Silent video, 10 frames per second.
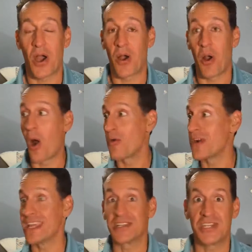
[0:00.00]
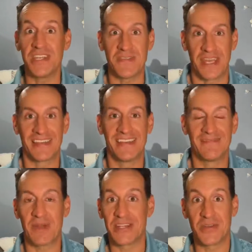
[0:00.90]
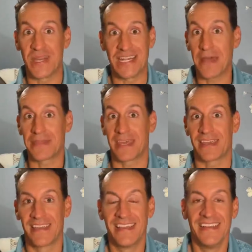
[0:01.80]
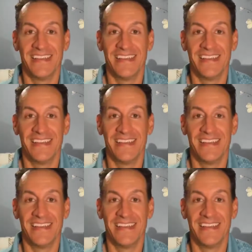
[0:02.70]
already achieving by doing nothing